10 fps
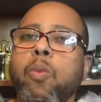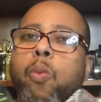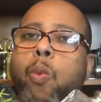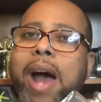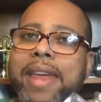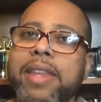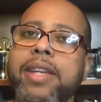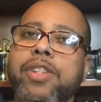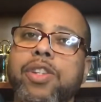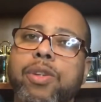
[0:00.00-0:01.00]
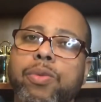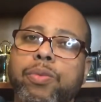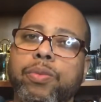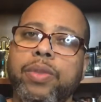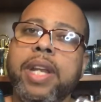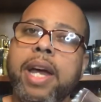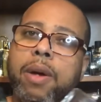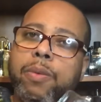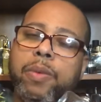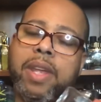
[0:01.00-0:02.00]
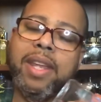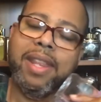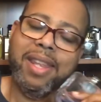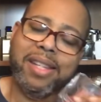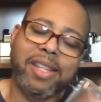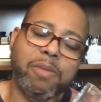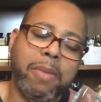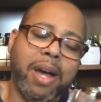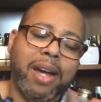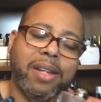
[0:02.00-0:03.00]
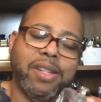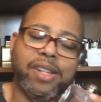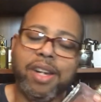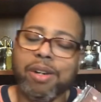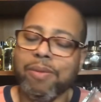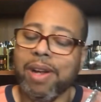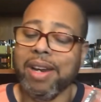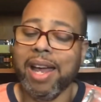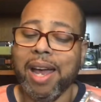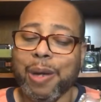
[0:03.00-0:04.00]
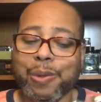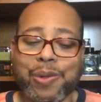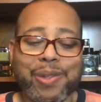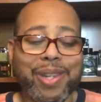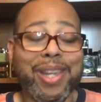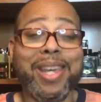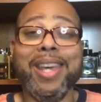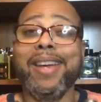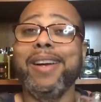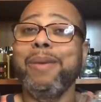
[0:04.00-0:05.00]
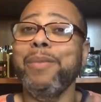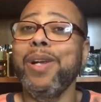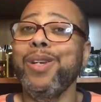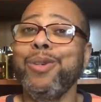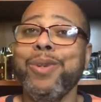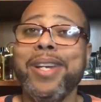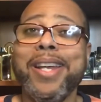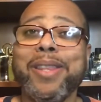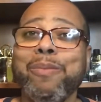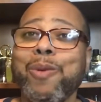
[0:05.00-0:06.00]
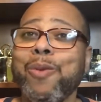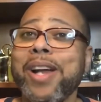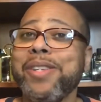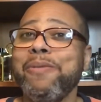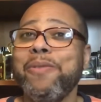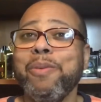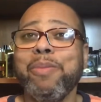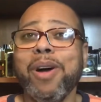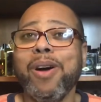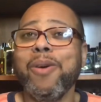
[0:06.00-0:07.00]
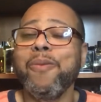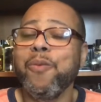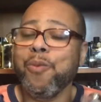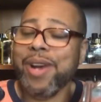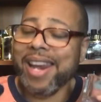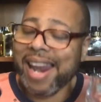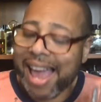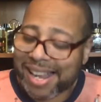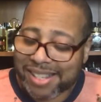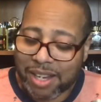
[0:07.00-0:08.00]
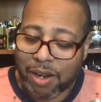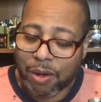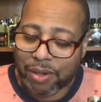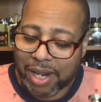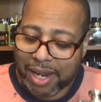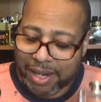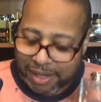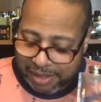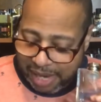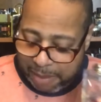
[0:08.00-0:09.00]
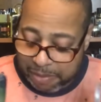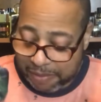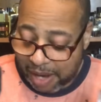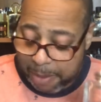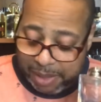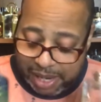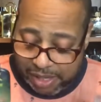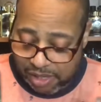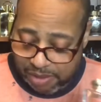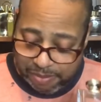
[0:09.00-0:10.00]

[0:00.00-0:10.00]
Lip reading: Why these two? Now, this is my chilling around the house. I'm not doing nothing but watching football, relaxing all day type of combination.